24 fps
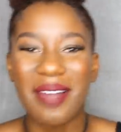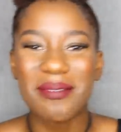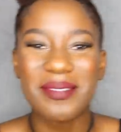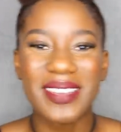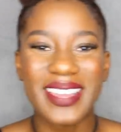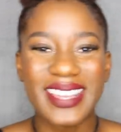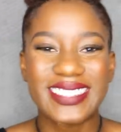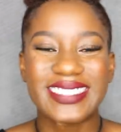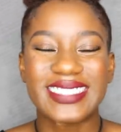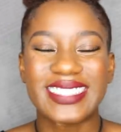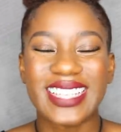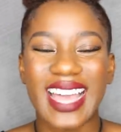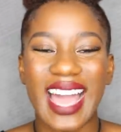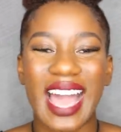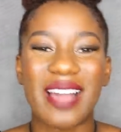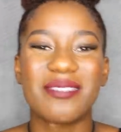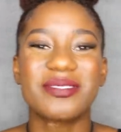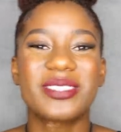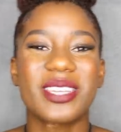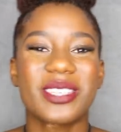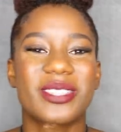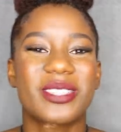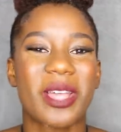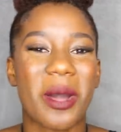it,
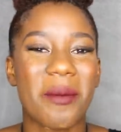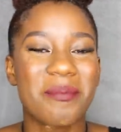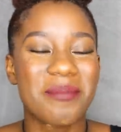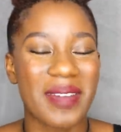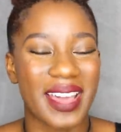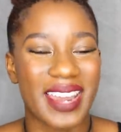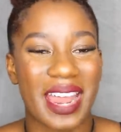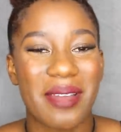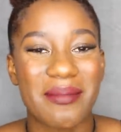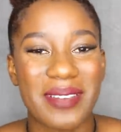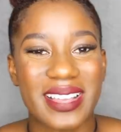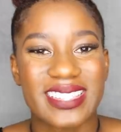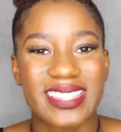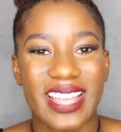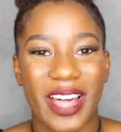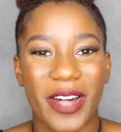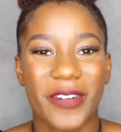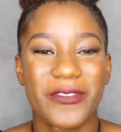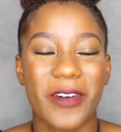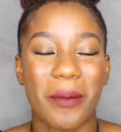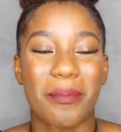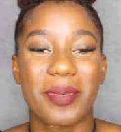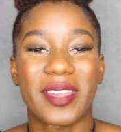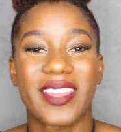I'm just so mad at
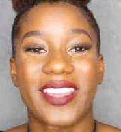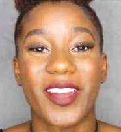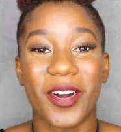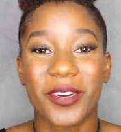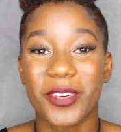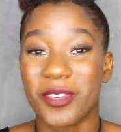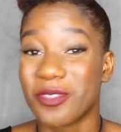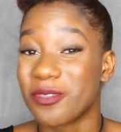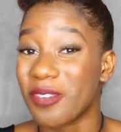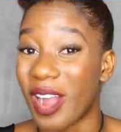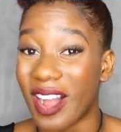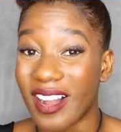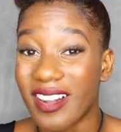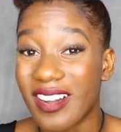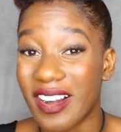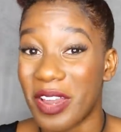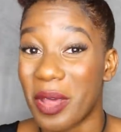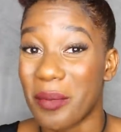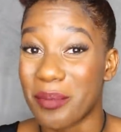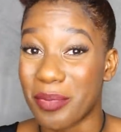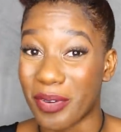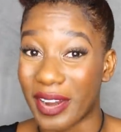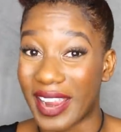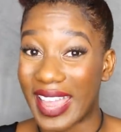myself for picking out the wrong
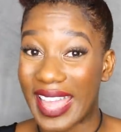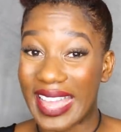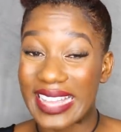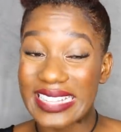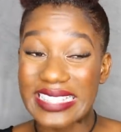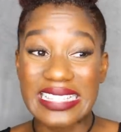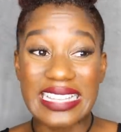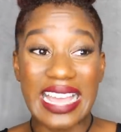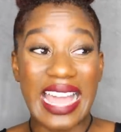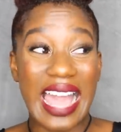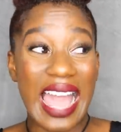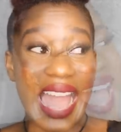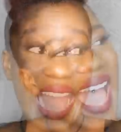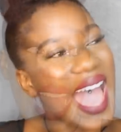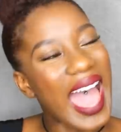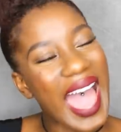color braids,